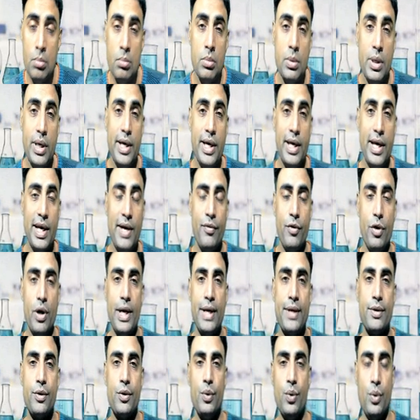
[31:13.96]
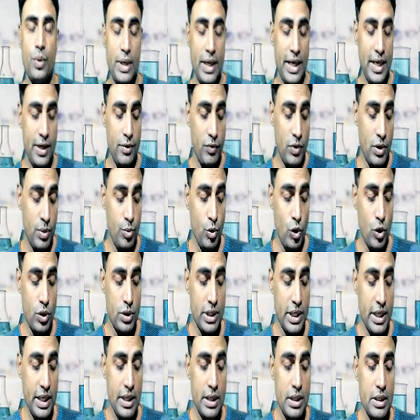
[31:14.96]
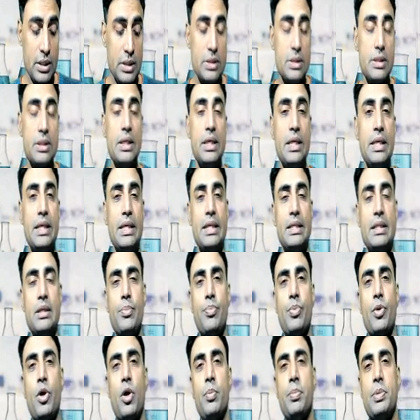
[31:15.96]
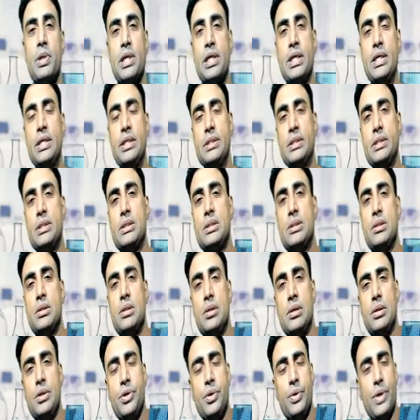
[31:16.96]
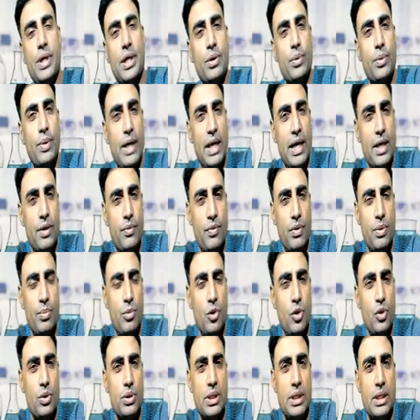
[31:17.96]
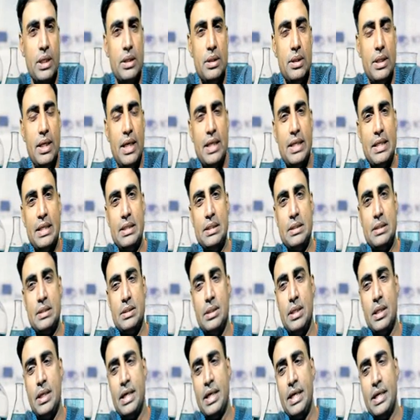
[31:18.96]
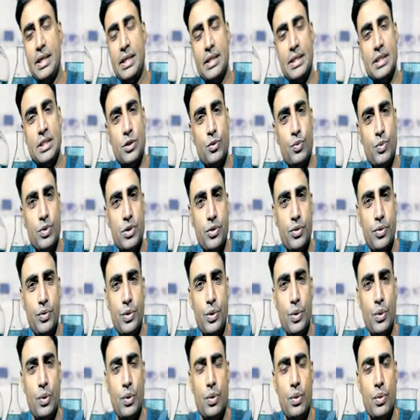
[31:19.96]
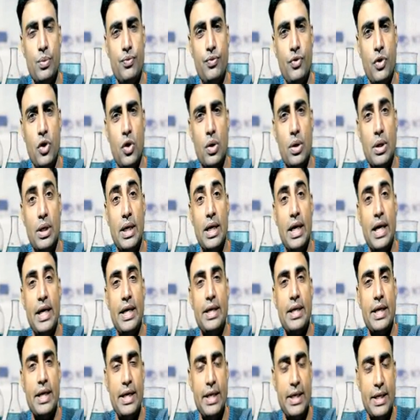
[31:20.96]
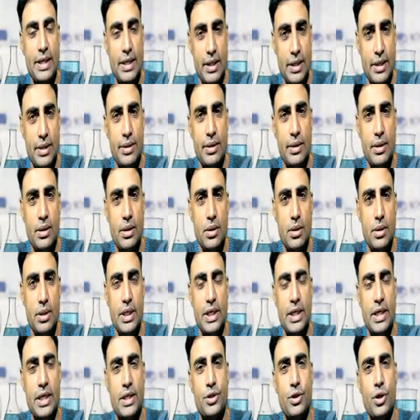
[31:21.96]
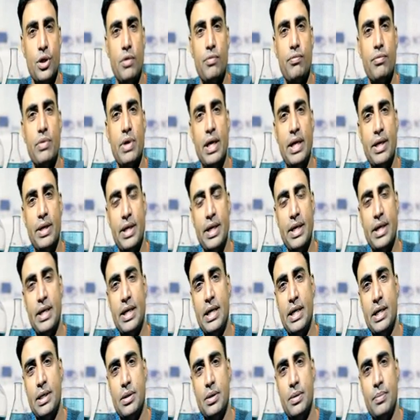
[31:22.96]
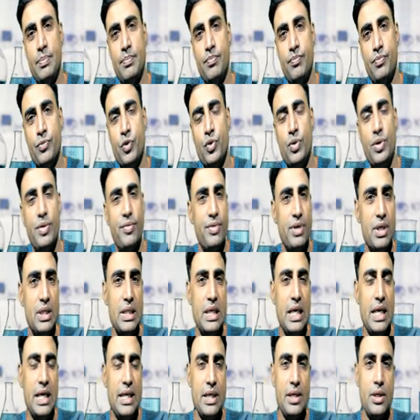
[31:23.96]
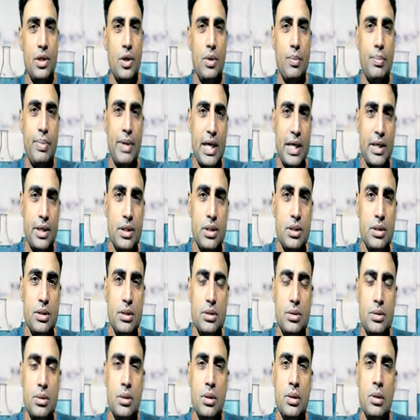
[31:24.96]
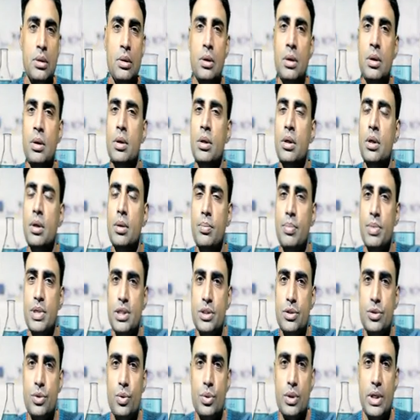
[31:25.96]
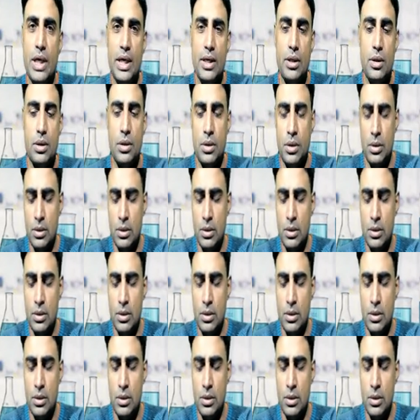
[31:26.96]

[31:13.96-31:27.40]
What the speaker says: Here I would like to add one more thing. See, in the properties, you have to add one more thing, that is the ring test which you do for nitrate, detection of nitrate ion. You've done that in your practicals. Please do that.